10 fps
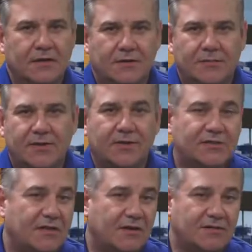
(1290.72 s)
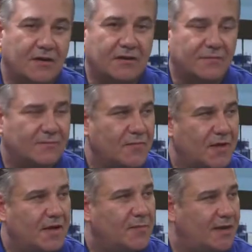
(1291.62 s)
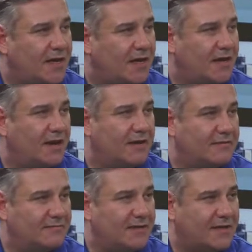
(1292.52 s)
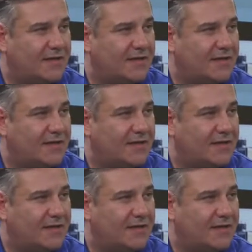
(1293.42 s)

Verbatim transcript: but those stars are. But he, uh, he,